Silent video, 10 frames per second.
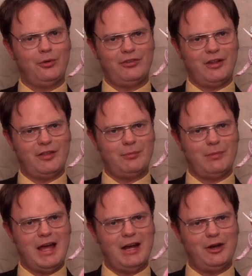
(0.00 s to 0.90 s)
I will sell
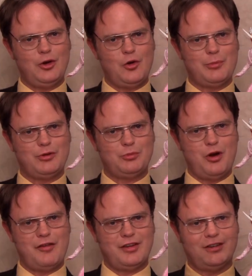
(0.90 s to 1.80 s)
them at an enormous
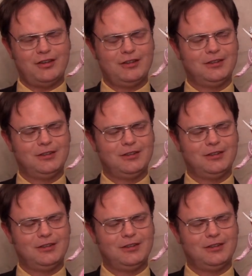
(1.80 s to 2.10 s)
profit.